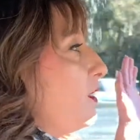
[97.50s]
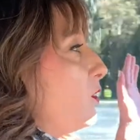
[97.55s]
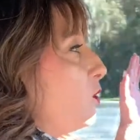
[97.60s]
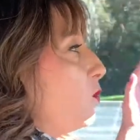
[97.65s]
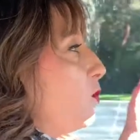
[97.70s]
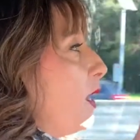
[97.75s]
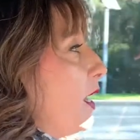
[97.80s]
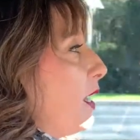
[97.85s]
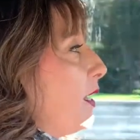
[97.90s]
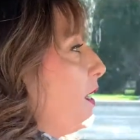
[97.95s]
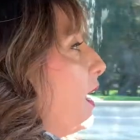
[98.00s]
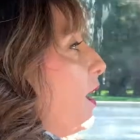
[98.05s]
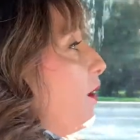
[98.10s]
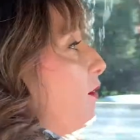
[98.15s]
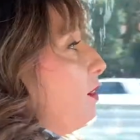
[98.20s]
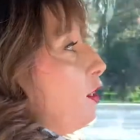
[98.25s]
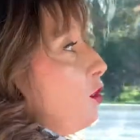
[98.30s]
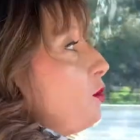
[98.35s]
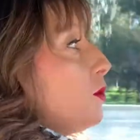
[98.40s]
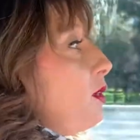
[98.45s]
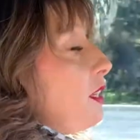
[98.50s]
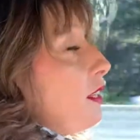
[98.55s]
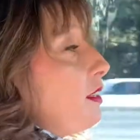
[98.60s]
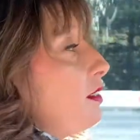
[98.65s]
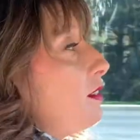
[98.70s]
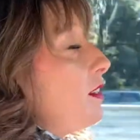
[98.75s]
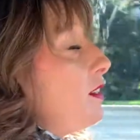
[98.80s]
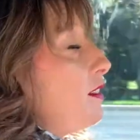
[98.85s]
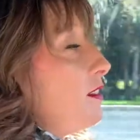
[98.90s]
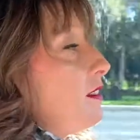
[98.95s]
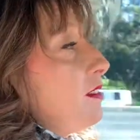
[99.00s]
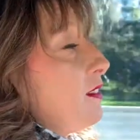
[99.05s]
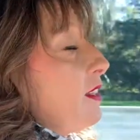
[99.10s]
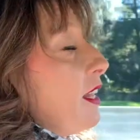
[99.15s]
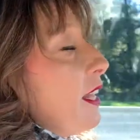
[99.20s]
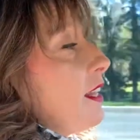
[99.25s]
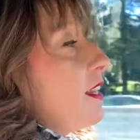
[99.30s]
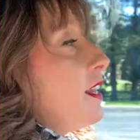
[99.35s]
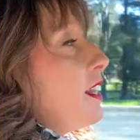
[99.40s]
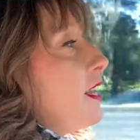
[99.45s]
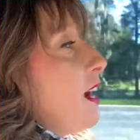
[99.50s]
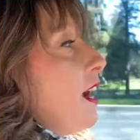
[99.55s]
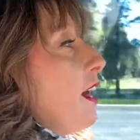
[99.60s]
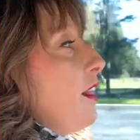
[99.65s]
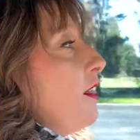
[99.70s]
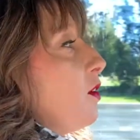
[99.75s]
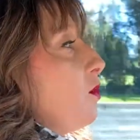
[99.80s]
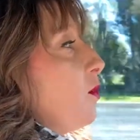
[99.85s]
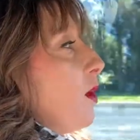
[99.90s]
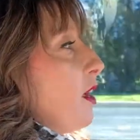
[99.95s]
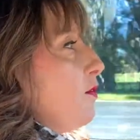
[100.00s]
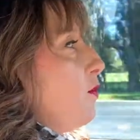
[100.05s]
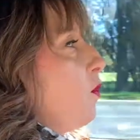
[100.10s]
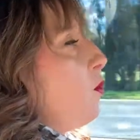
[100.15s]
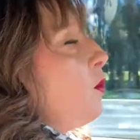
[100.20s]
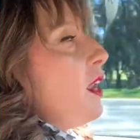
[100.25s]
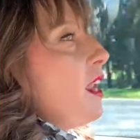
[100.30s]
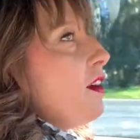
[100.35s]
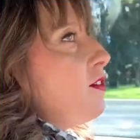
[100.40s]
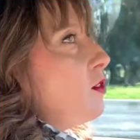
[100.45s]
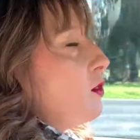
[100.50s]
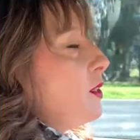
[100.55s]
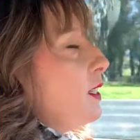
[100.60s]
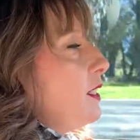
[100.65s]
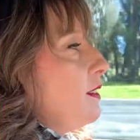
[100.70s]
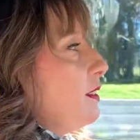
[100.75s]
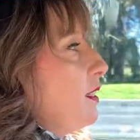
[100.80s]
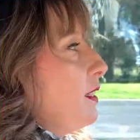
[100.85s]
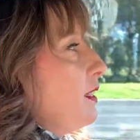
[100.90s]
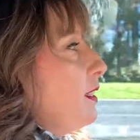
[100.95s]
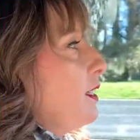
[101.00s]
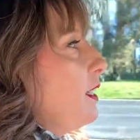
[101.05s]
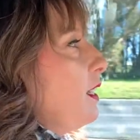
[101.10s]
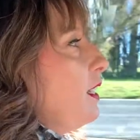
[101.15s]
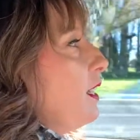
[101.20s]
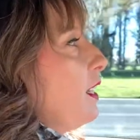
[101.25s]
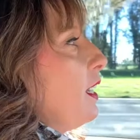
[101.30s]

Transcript: this way. Now they're doing it this slightly other way for whatever reason.